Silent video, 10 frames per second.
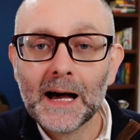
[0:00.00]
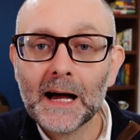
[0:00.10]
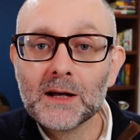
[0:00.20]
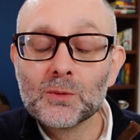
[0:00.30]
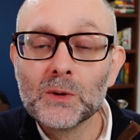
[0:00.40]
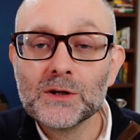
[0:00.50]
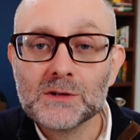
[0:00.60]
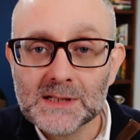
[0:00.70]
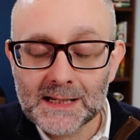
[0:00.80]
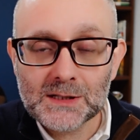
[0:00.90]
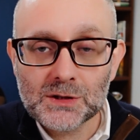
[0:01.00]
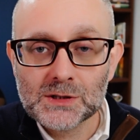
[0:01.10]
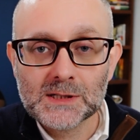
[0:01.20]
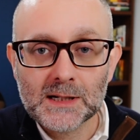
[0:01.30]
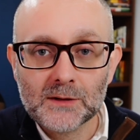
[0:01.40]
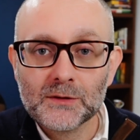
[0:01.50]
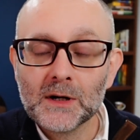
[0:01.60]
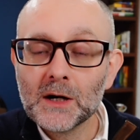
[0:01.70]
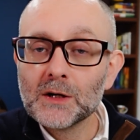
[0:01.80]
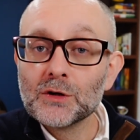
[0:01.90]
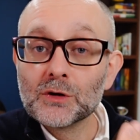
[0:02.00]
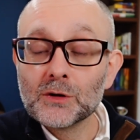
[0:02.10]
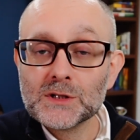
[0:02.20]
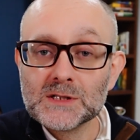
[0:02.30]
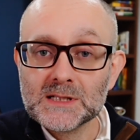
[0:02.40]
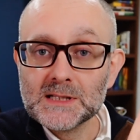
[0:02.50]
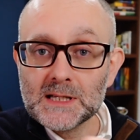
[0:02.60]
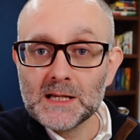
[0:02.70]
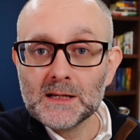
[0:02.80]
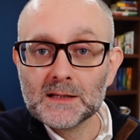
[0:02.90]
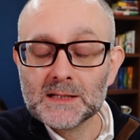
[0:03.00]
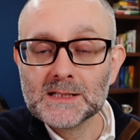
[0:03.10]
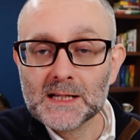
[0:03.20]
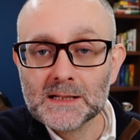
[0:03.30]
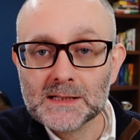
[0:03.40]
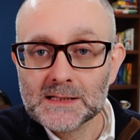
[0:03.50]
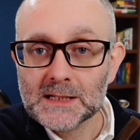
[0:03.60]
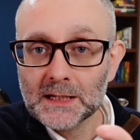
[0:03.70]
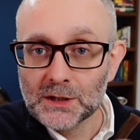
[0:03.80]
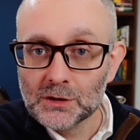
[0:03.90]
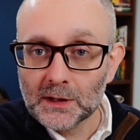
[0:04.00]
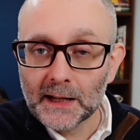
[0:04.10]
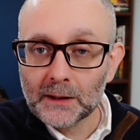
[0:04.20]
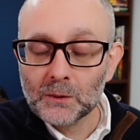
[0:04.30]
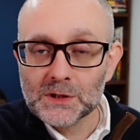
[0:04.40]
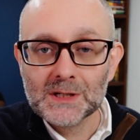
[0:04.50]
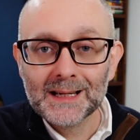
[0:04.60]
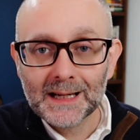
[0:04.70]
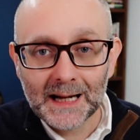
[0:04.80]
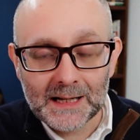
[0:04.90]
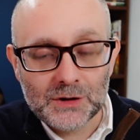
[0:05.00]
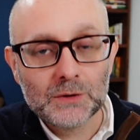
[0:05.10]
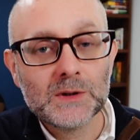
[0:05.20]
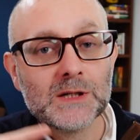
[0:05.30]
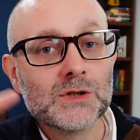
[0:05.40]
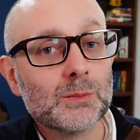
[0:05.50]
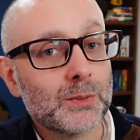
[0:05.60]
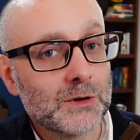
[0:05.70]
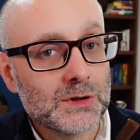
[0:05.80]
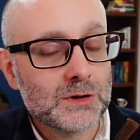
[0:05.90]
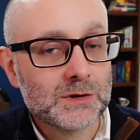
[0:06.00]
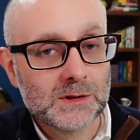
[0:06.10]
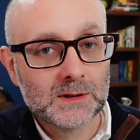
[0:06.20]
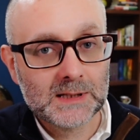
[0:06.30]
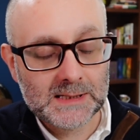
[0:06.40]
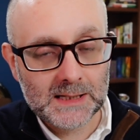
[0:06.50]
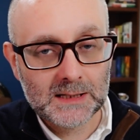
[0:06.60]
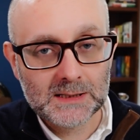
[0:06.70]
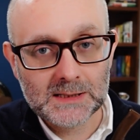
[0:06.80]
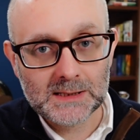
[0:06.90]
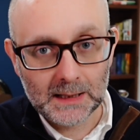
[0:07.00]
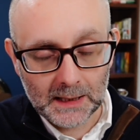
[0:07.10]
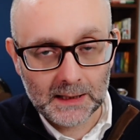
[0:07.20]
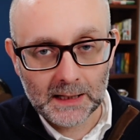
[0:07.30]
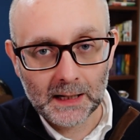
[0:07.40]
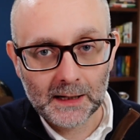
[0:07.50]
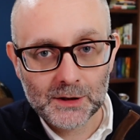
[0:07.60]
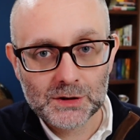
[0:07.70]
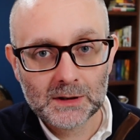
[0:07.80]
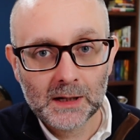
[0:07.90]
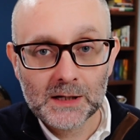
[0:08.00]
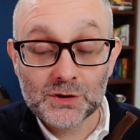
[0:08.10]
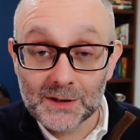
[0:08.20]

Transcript: And when you test yourself, you're going to see the sentence in your language and you need to produce the sentence in English. So